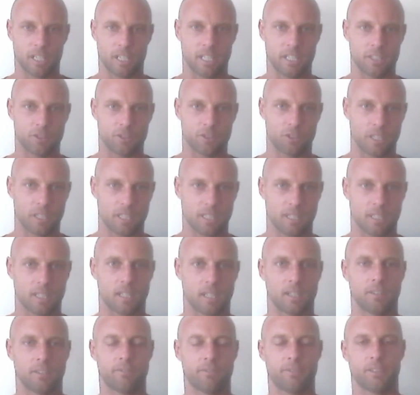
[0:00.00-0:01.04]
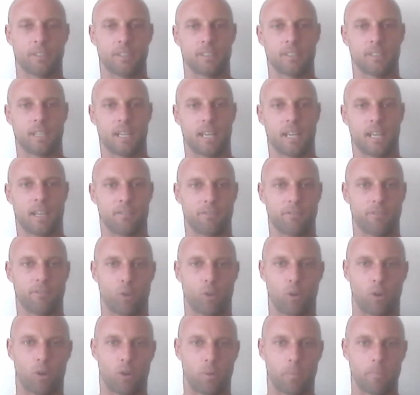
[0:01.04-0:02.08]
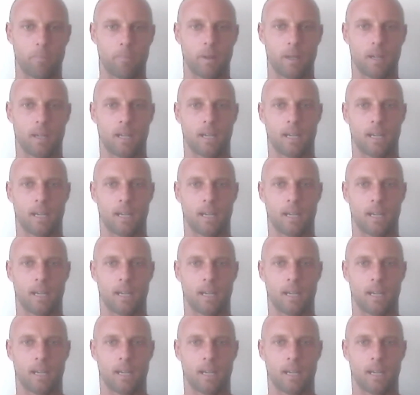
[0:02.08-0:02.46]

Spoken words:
to injury stuff and form.